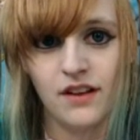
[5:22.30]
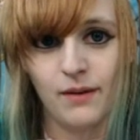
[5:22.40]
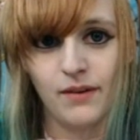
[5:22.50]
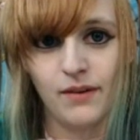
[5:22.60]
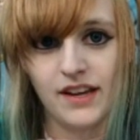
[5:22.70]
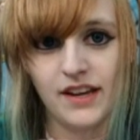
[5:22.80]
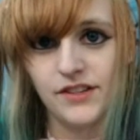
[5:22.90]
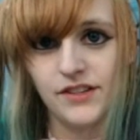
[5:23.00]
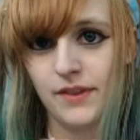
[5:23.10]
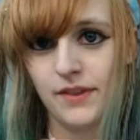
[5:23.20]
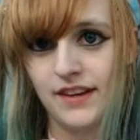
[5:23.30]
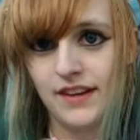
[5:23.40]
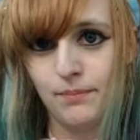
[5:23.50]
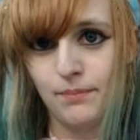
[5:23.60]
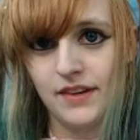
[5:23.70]
I'm gonna get you with the
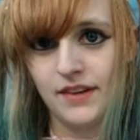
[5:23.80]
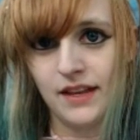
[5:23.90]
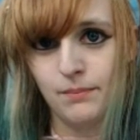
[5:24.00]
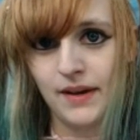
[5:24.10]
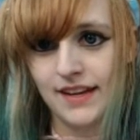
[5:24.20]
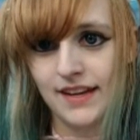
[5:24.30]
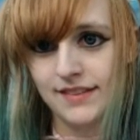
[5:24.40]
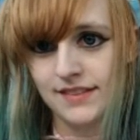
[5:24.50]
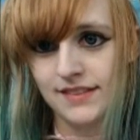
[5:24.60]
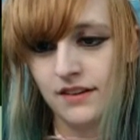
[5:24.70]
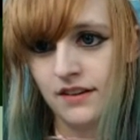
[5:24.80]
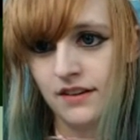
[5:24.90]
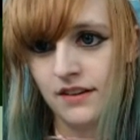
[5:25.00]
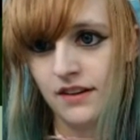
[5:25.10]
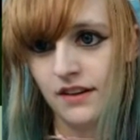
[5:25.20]
nit nitpickiness.
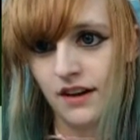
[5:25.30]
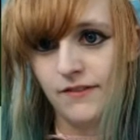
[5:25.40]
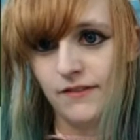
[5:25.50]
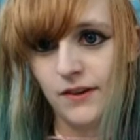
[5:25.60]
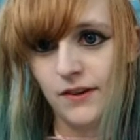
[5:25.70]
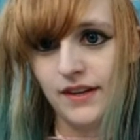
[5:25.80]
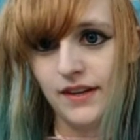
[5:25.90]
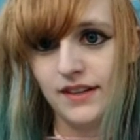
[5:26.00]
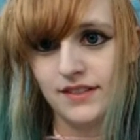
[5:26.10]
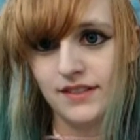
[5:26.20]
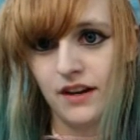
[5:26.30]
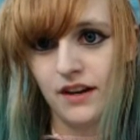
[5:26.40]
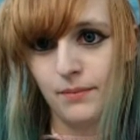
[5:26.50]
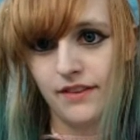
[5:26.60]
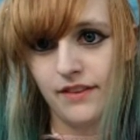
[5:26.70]
A few weeks is
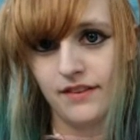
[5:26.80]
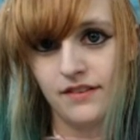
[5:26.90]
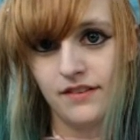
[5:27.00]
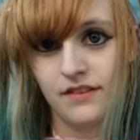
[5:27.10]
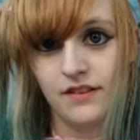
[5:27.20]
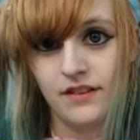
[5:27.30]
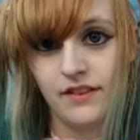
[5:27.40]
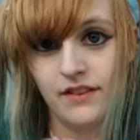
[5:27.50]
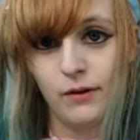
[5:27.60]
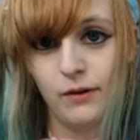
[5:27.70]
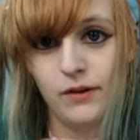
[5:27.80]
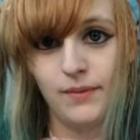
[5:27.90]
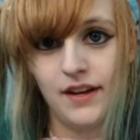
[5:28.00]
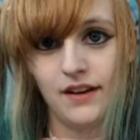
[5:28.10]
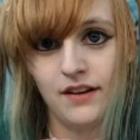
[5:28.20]
not a month. That would
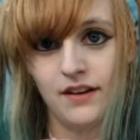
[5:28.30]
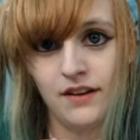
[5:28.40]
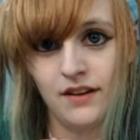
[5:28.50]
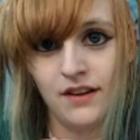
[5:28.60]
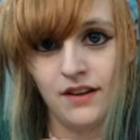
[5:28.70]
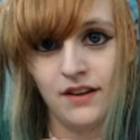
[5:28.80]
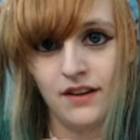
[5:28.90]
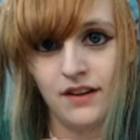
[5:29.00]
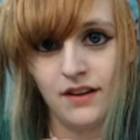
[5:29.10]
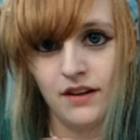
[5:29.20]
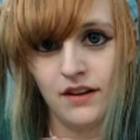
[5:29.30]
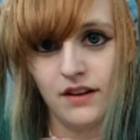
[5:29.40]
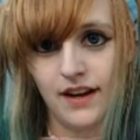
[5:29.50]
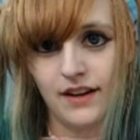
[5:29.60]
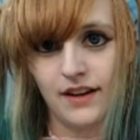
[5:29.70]
be,
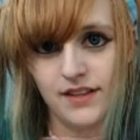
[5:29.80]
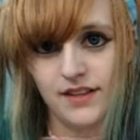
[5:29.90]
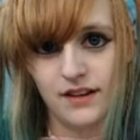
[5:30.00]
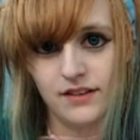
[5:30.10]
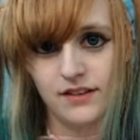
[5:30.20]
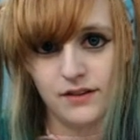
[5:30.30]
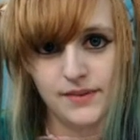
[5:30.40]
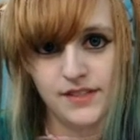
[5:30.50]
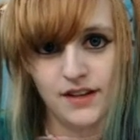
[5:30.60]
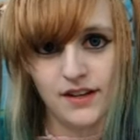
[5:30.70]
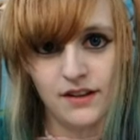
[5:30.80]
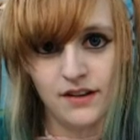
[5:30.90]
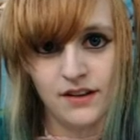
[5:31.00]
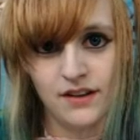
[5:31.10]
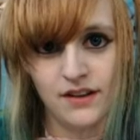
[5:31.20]
yeah, is that a discrepancy?
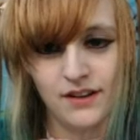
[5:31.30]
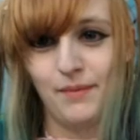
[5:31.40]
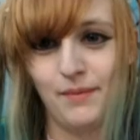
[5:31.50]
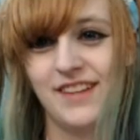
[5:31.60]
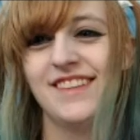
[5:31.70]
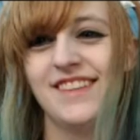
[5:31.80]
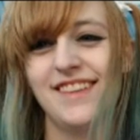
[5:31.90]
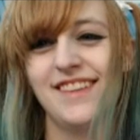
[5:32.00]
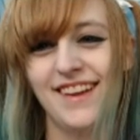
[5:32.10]
No, I imagine.